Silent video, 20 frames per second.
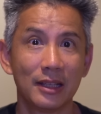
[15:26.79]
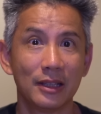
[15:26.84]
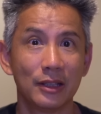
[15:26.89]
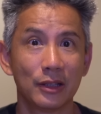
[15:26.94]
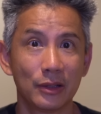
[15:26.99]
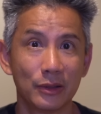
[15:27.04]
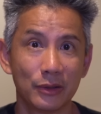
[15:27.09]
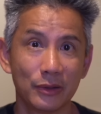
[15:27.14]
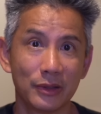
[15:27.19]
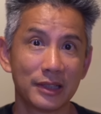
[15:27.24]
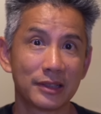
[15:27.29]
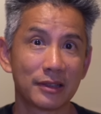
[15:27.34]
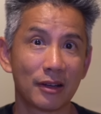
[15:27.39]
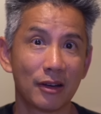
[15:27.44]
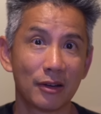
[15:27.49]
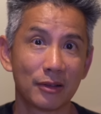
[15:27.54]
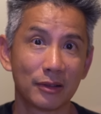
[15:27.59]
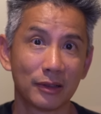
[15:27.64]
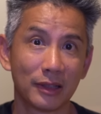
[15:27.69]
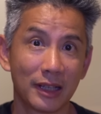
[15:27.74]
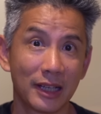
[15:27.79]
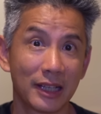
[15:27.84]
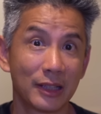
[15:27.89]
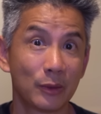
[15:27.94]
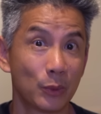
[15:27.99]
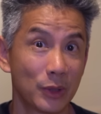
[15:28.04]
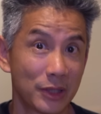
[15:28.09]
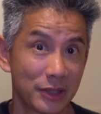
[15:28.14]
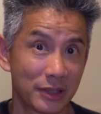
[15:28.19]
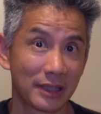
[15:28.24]
You can do these
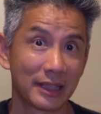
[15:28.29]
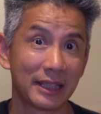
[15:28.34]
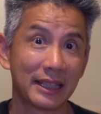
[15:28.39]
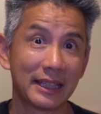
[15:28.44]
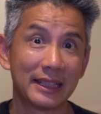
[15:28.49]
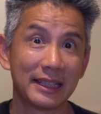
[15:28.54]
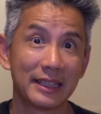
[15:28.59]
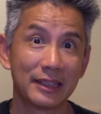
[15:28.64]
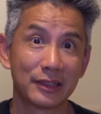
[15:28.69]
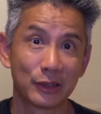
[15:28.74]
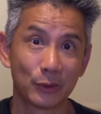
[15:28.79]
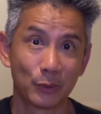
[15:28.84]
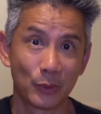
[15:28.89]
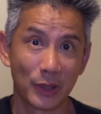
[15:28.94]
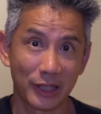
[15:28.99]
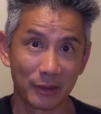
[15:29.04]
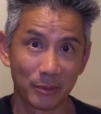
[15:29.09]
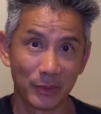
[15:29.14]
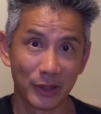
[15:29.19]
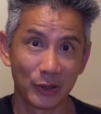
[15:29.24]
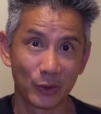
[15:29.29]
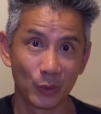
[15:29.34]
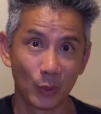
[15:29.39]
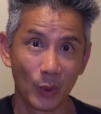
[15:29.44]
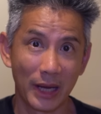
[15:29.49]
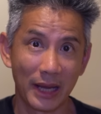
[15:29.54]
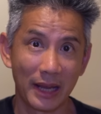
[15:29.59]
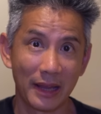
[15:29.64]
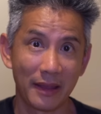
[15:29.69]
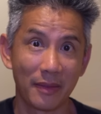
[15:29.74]
online, which again is the recommended
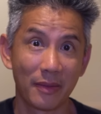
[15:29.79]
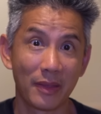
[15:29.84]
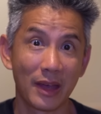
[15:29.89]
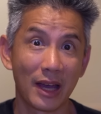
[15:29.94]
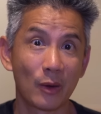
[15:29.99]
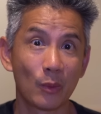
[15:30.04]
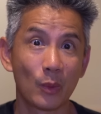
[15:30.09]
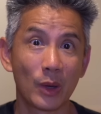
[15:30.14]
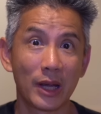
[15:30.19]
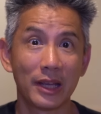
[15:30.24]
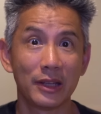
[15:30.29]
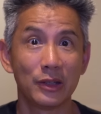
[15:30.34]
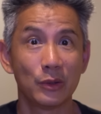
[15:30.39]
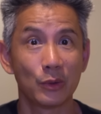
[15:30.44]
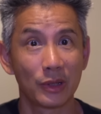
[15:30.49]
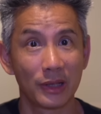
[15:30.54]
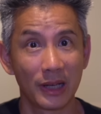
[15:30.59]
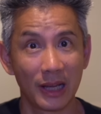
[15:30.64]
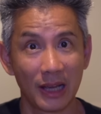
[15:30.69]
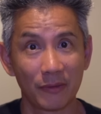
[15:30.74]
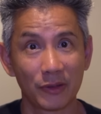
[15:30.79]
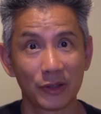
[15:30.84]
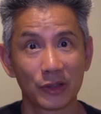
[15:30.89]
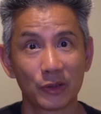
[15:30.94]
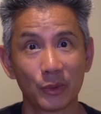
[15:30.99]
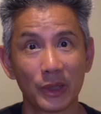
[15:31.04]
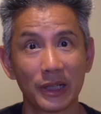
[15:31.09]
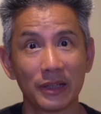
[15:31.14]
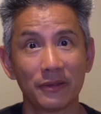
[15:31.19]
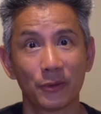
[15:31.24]
way. That way you can have
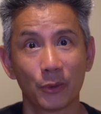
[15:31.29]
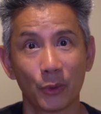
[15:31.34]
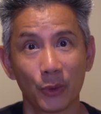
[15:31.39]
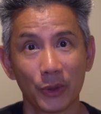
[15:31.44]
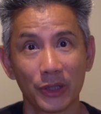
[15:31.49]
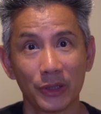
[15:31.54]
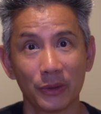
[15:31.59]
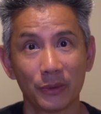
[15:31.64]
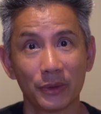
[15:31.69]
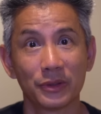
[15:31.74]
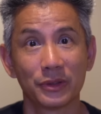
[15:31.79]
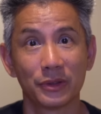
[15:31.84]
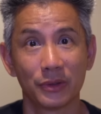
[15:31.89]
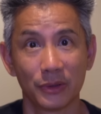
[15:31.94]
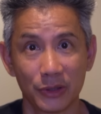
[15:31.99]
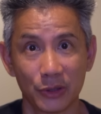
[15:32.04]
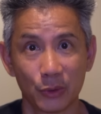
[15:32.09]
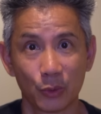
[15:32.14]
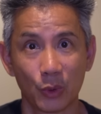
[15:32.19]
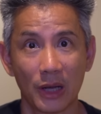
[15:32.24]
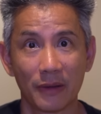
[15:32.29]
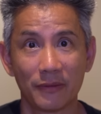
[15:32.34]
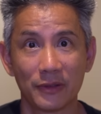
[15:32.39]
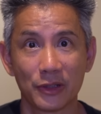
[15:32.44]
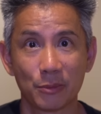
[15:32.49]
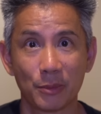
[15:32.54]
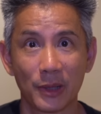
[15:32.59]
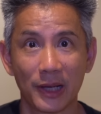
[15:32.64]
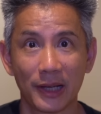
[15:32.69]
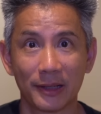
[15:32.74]
this ready for you as soon as you arrive in
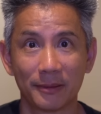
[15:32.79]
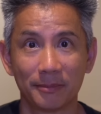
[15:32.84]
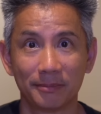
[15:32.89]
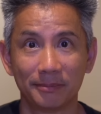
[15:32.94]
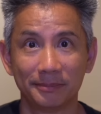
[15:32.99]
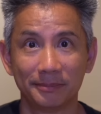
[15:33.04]
Japan.